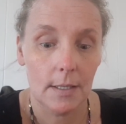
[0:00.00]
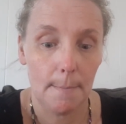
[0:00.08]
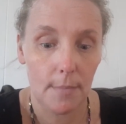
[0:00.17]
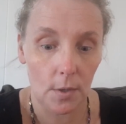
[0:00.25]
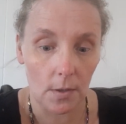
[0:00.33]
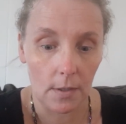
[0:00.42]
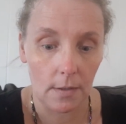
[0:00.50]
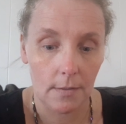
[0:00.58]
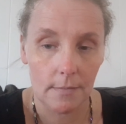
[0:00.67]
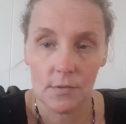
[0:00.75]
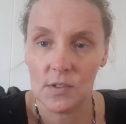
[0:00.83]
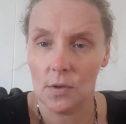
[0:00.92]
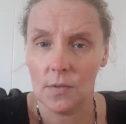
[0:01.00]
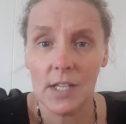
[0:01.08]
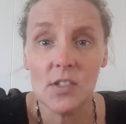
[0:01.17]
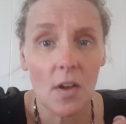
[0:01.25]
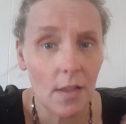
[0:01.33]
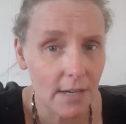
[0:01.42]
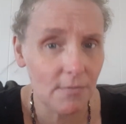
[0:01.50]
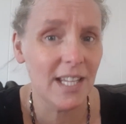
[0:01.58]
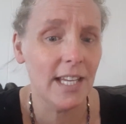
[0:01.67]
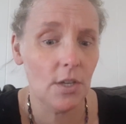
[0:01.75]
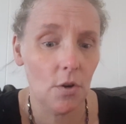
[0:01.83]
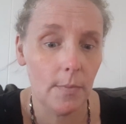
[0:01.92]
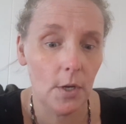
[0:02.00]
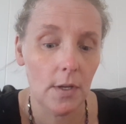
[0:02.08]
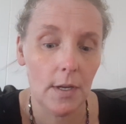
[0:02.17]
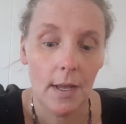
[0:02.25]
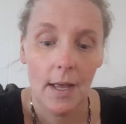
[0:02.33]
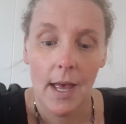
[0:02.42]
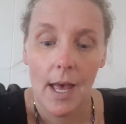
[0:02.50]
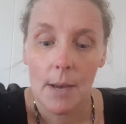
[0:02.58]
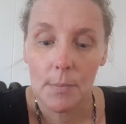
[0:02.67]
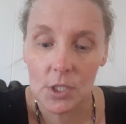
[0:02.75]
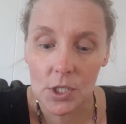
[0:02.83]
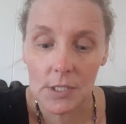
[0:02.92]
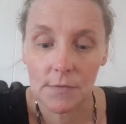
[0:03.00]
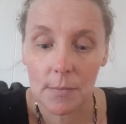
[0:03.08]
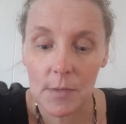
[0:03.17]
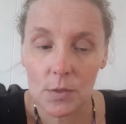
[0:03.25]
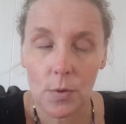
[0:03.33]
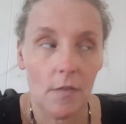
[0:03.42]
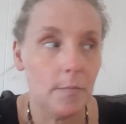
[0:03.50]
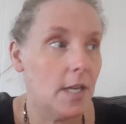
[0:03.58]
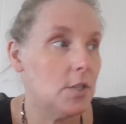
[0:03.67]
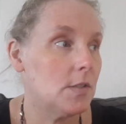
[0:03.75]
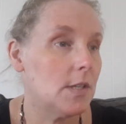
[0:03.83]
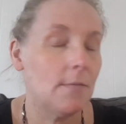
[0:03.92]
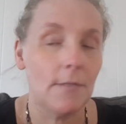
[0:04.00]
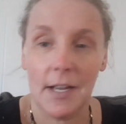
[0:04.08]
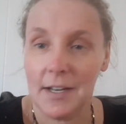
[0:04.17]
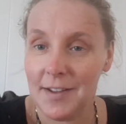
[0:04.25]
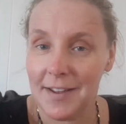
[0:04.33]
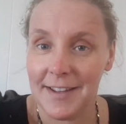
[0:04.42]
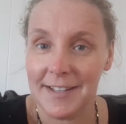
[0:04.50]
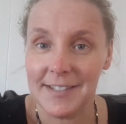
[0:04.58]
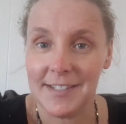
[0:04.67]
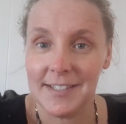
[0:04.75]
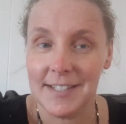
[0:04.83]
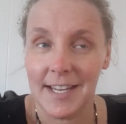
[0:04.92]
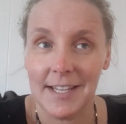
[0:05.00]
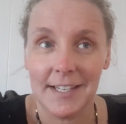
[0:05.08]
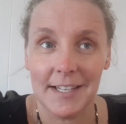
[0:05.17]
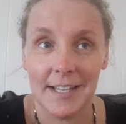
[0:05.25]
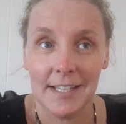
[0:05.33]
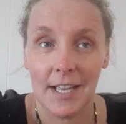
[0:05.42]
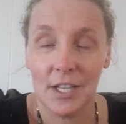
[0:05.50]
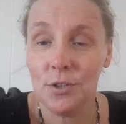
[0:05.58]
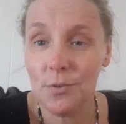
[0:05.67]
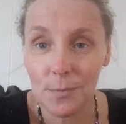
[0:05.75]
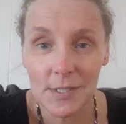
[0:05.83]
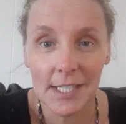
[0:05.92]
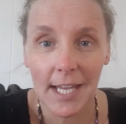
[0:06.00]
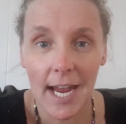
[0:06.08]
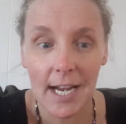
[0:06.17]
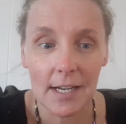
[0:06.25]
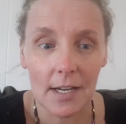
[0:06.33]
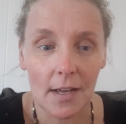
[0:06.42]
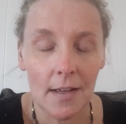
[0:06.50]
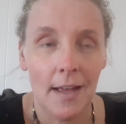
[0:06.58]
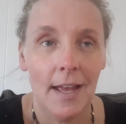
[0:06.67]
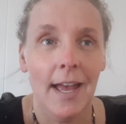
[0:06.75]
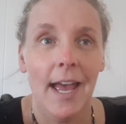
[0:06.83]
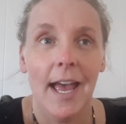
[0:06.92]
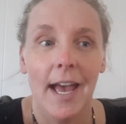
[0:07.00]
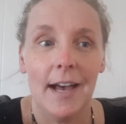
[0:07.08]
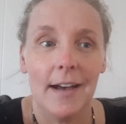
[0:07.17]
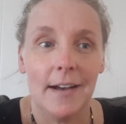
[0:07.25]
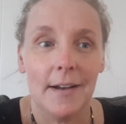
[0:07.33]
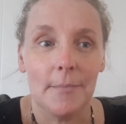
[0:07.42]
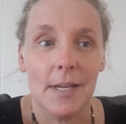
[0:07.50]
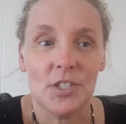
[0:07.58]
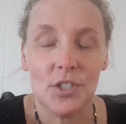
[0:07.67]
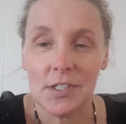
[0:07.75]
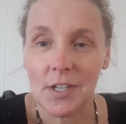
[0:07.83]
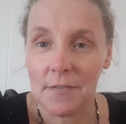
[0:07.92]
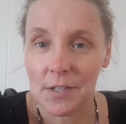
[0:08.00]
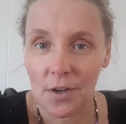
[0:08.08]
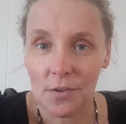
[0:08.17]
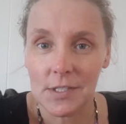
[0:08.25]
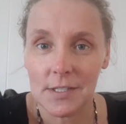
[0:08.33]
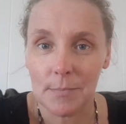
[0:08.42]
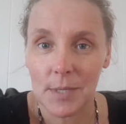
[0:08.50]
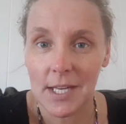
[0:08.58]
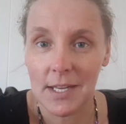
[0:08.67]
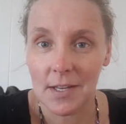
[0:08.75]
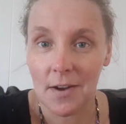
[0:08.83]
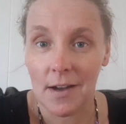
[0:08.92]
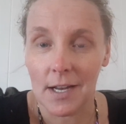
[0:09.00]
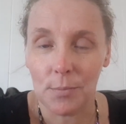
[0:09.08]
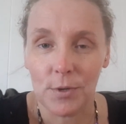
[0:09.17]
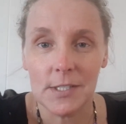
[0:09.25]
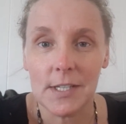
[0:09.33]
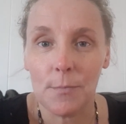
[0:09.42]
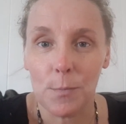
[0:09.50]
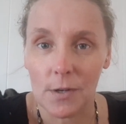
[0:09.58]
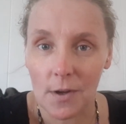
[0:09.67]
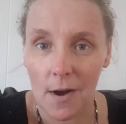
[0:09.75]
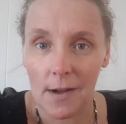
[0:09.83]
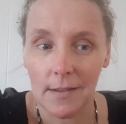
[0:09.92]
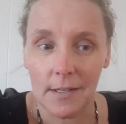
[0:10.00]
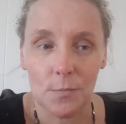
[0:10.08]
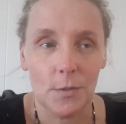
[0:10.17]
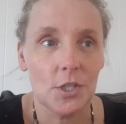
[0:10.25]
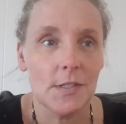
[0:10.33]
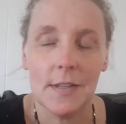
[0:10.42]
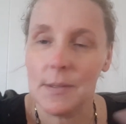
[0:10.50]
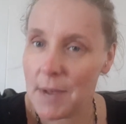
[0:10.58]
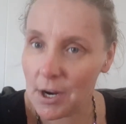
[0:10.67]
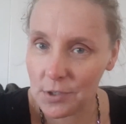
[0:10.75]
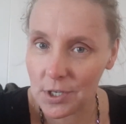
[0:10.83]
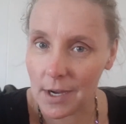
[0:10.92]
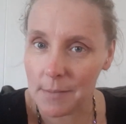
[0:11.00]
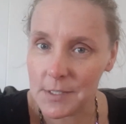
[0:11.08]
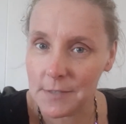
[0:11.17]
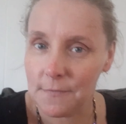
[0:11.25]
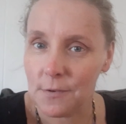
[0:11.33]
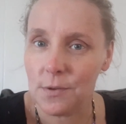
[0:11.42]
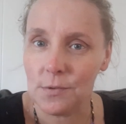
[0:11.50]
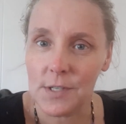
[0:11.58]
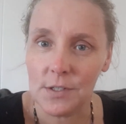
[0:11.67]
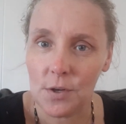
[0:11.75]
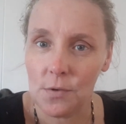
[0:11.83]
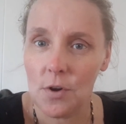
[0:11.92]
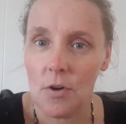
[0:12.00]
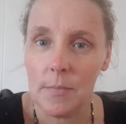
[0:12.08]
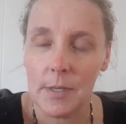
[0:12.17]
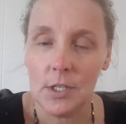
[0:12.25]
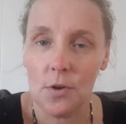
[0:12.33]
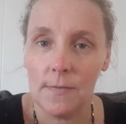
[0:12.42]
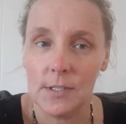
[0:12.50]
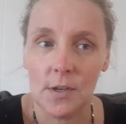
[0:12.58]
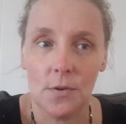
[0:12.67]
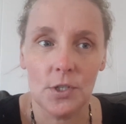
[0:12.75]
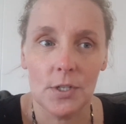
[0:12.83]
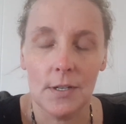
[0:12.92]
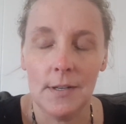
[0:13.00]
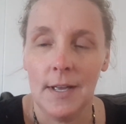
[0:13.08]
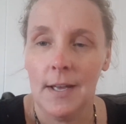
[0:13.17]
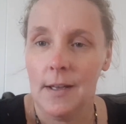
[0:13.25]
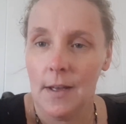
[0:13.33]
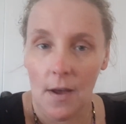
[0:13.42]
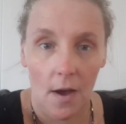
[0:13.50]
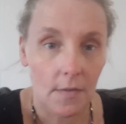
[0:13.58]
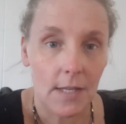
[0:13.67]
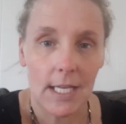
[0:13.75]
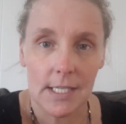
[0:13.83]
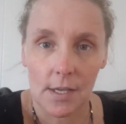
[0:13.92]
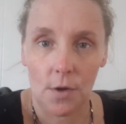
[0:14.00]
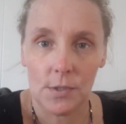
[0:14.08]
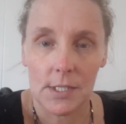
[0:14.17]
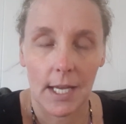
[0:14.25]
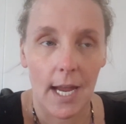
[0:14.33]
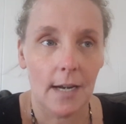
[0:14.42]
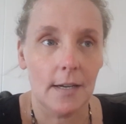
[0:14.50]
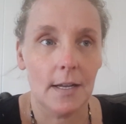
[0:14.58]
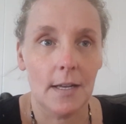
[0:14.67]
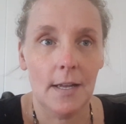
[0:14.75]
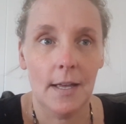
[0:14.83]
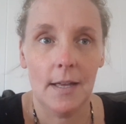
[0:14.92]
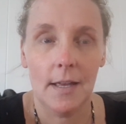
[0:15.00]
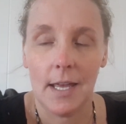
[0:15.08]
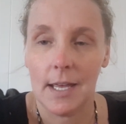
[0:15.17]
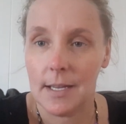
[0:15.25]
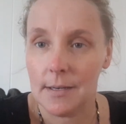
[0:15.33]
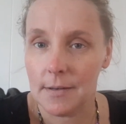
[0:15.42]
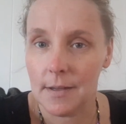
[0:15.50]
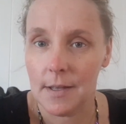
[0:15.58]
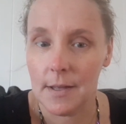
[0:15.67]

book. So that's all I really know about it, but just from the 12 pages I read, it's in, I knew it was in Canada. It's just off the coast of PEI, Prince Edward Island, which is in the Maritimes. For those that don't know, I'm in Nova Scotia on the east coast of Canada, and